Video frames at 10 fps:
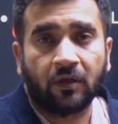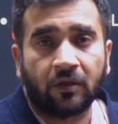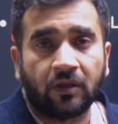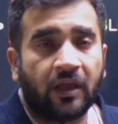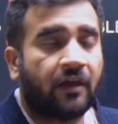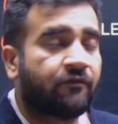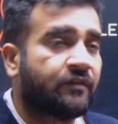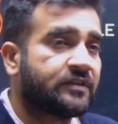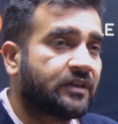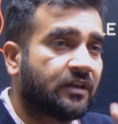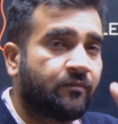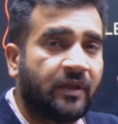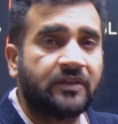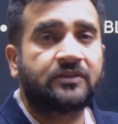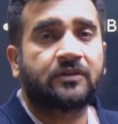They are physical
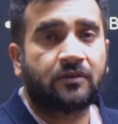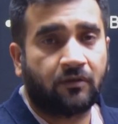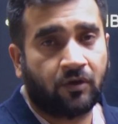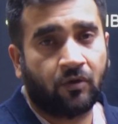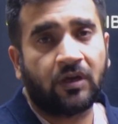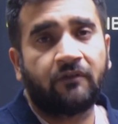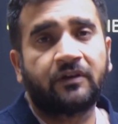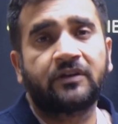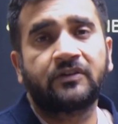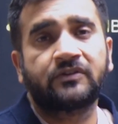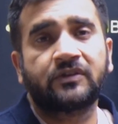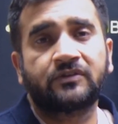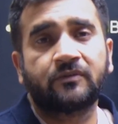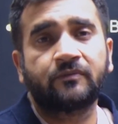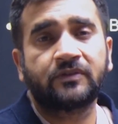based, governance
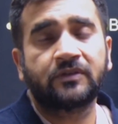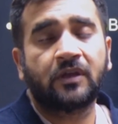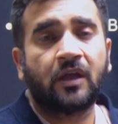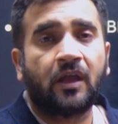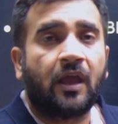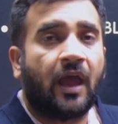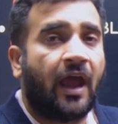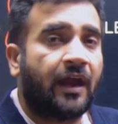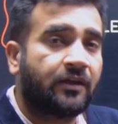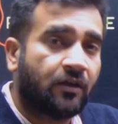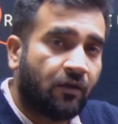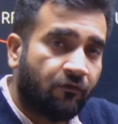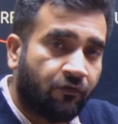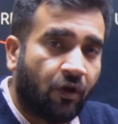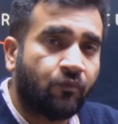systems. And
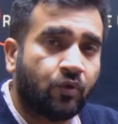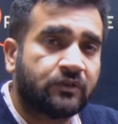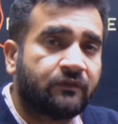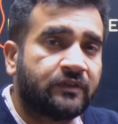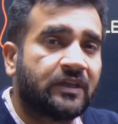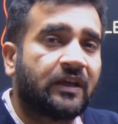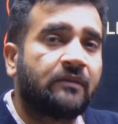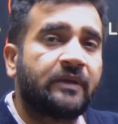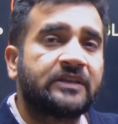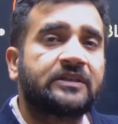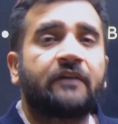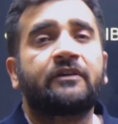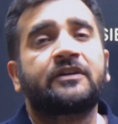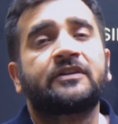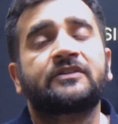from those physical based governance